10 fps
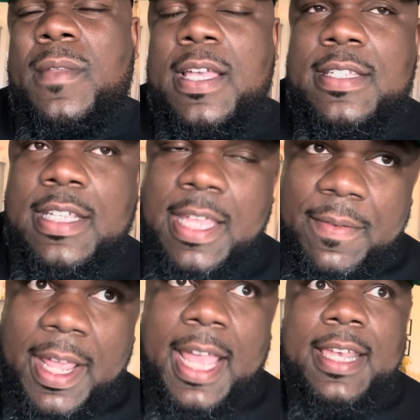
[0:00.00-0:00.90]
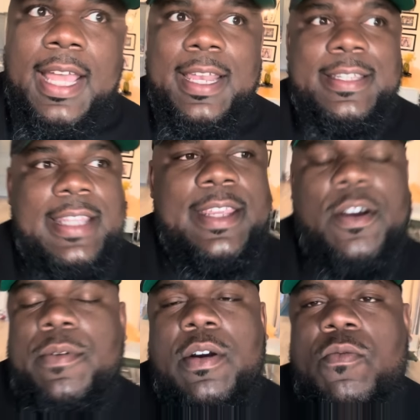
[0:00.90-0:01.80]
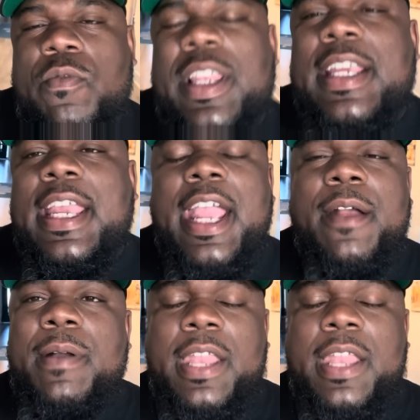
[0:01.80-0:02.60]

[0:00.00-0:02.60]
is giving a head nod to say, yo, we don't really care about,